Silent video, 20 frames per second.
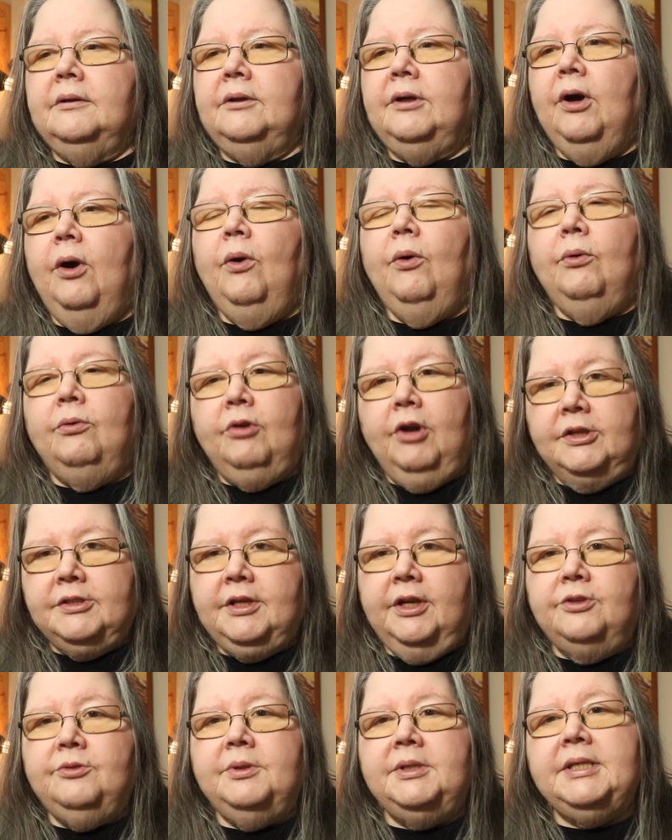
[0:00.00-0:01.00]
go
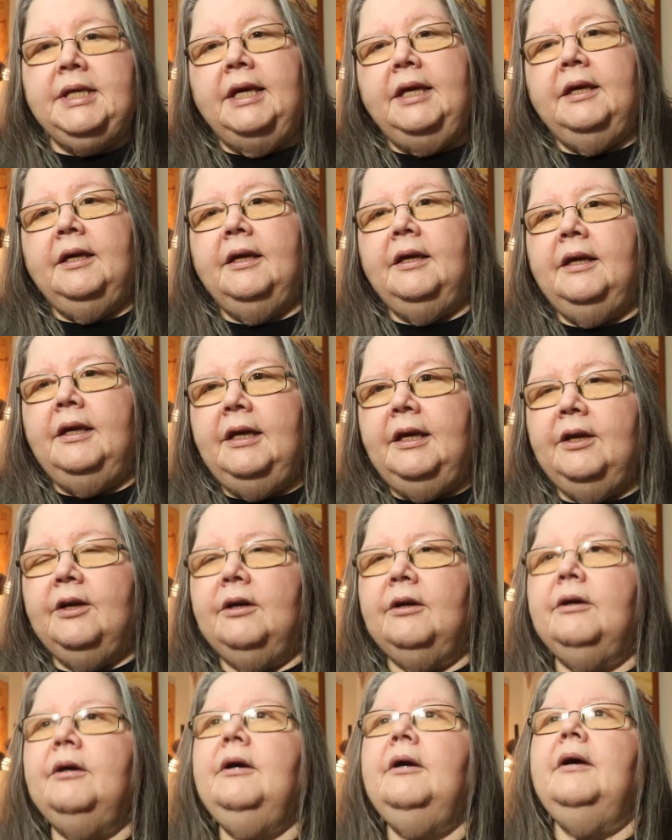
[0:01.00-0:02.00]
cross-country skiing
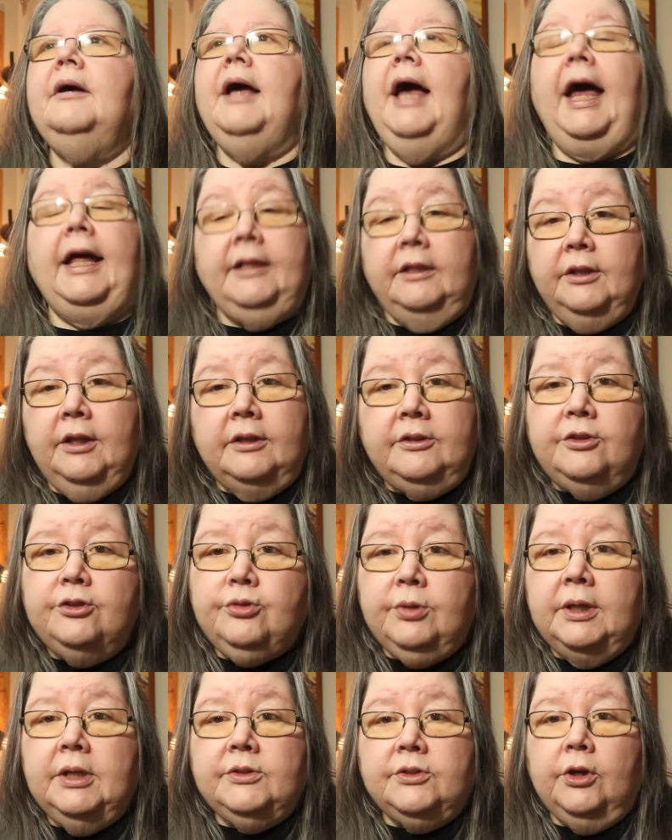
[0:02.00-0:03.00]
here and that the
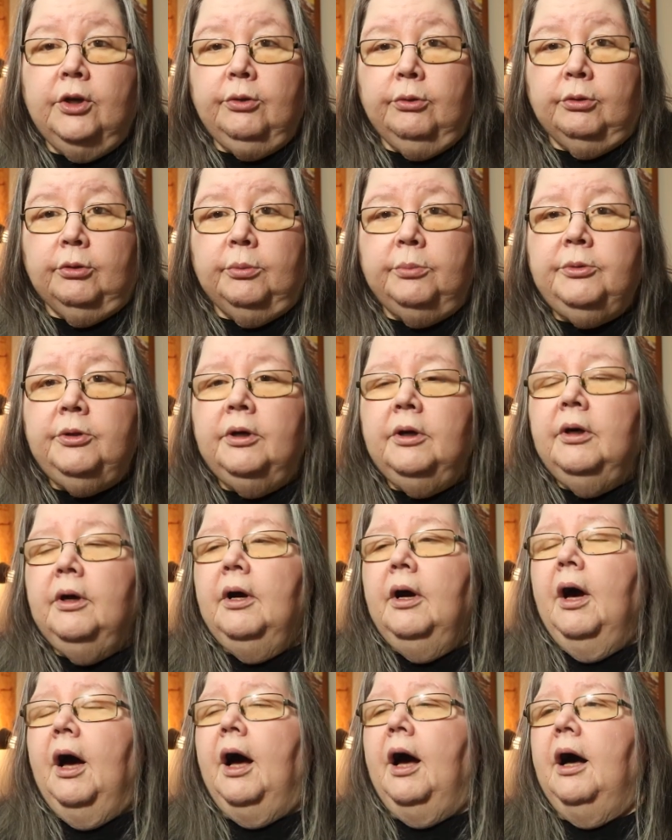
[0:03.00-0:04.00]
trails are groomed,
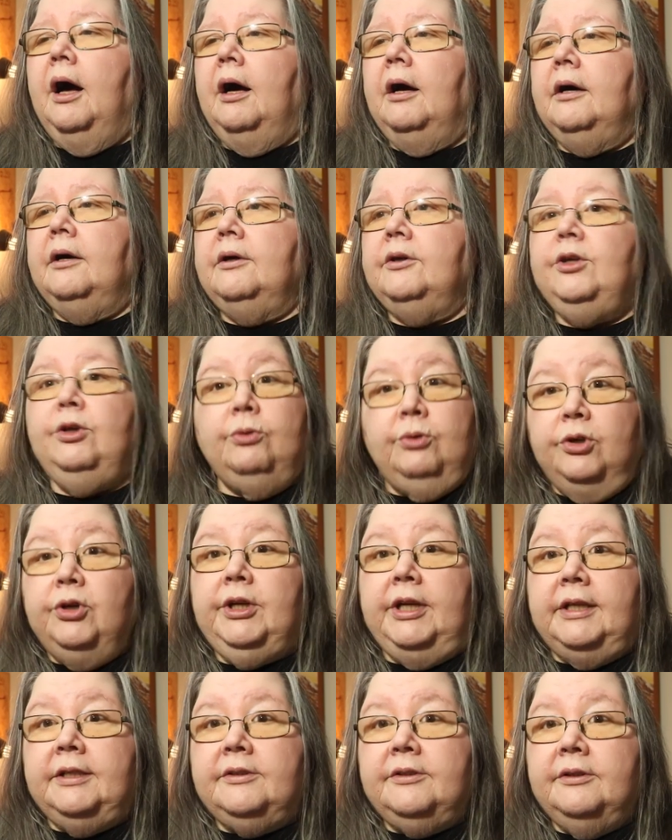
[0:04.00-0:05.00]
you
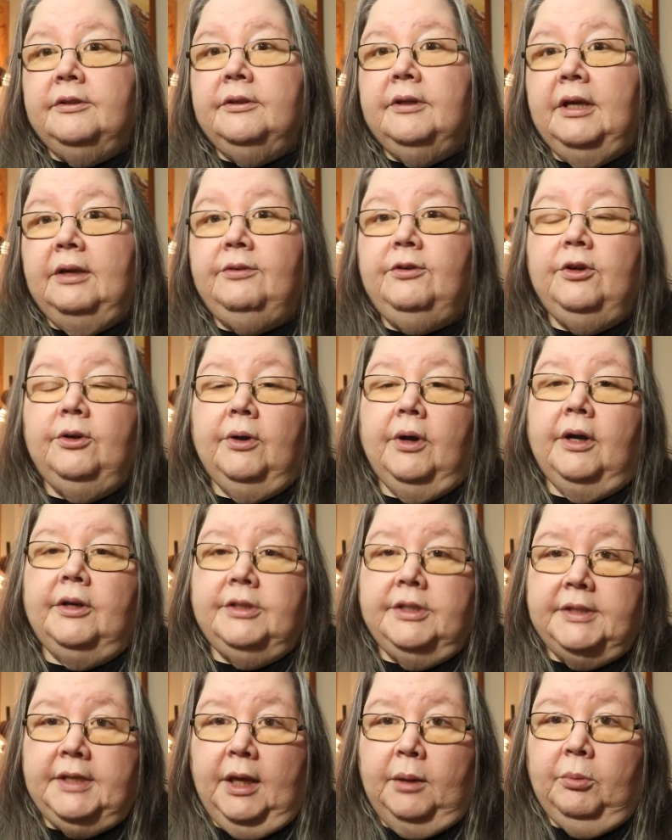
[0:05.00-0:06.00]
couldn't if you are
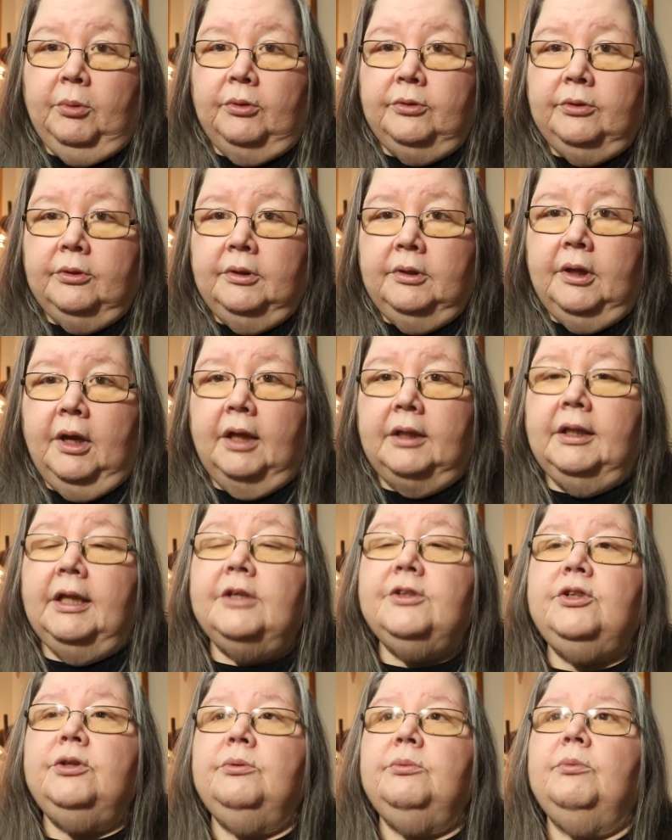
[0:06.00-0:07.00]
disabled,
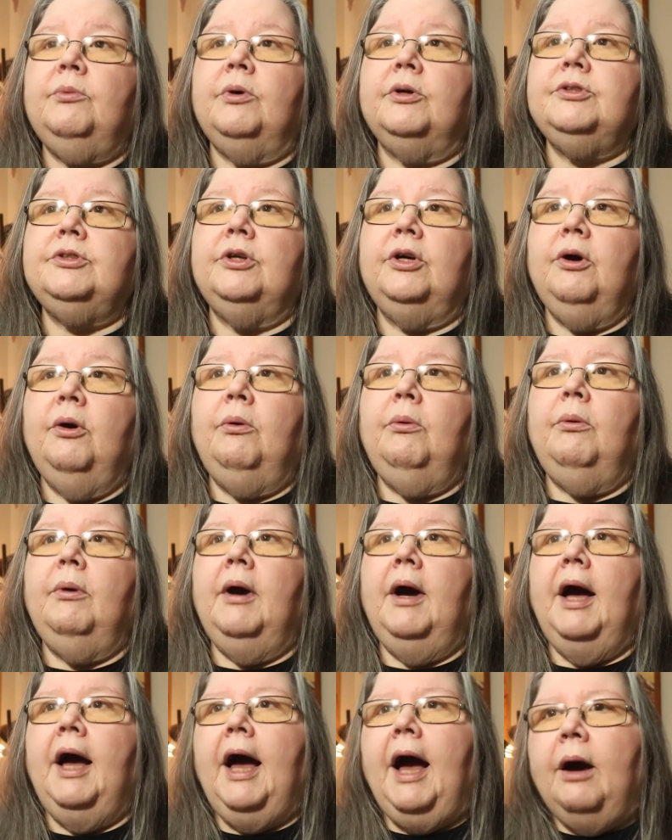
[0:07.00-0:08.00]
unless you want to go
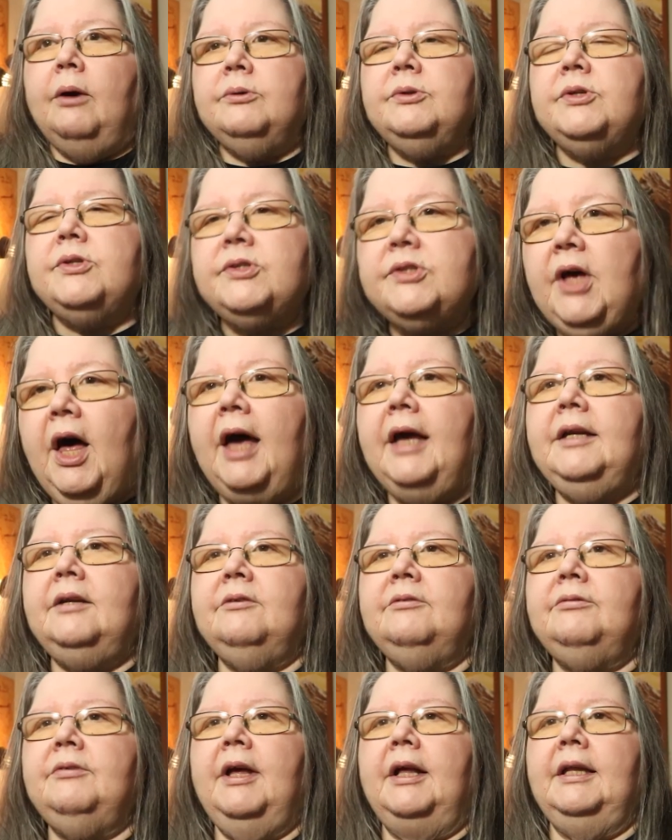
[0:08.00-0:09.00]
outside
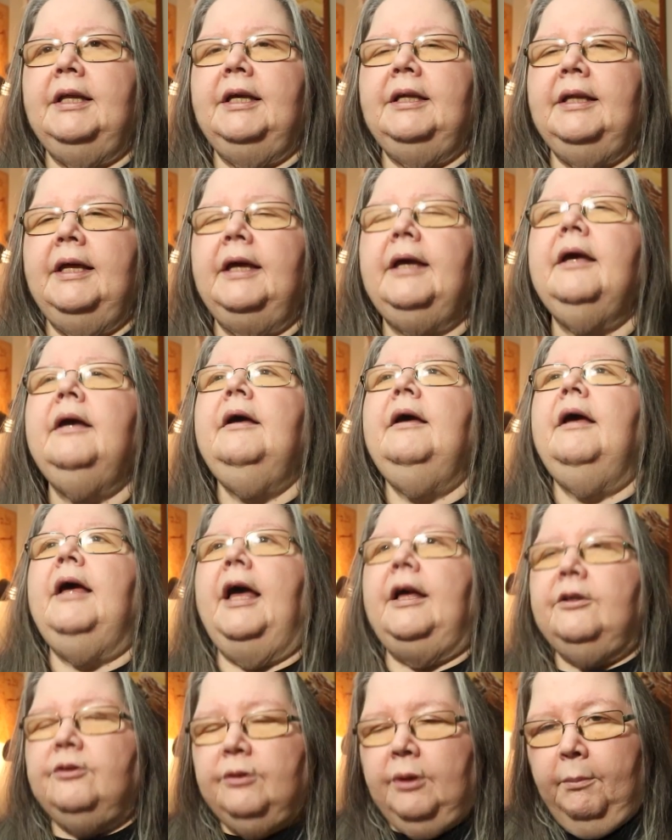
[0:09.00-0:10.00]
of Elliott Lake
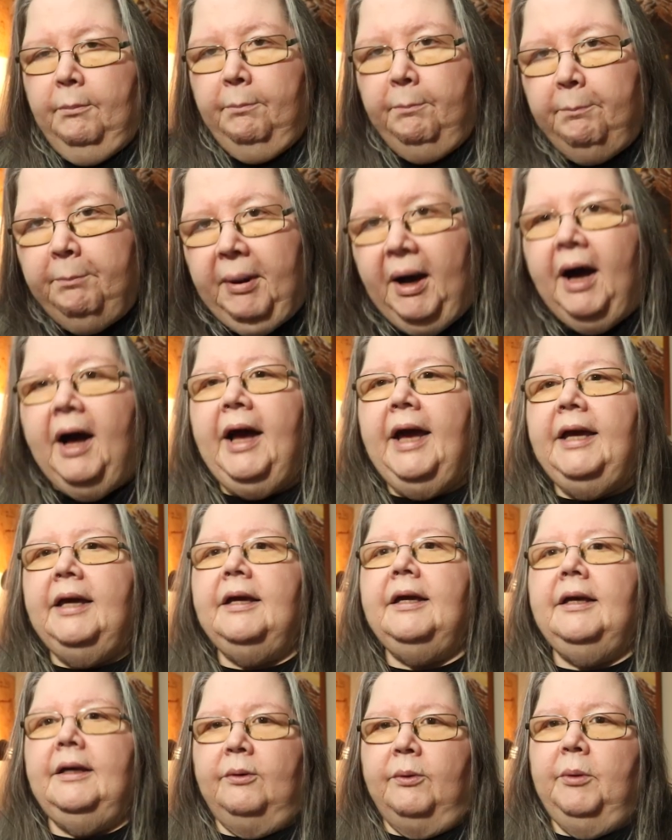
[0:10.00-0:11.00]
and
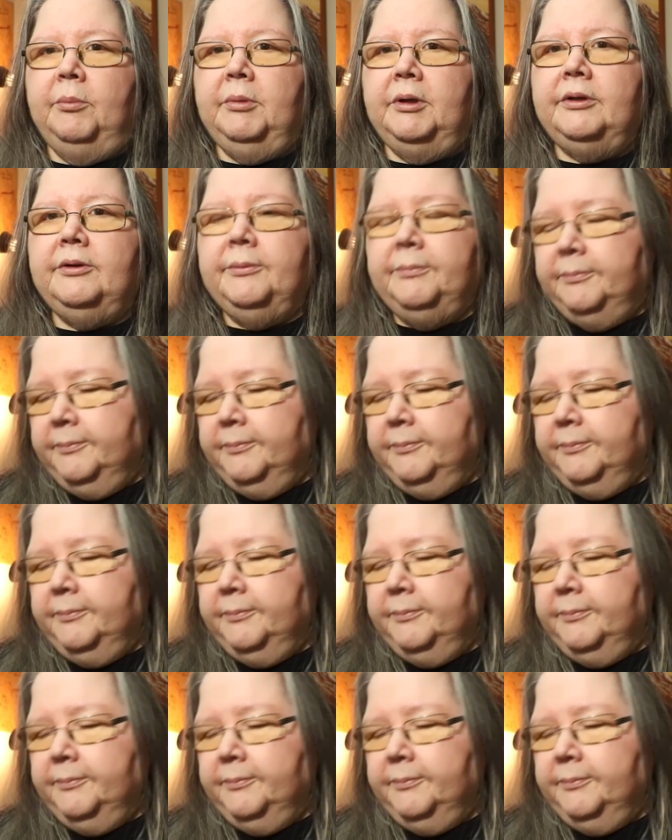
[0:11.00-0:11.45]
buy equipment.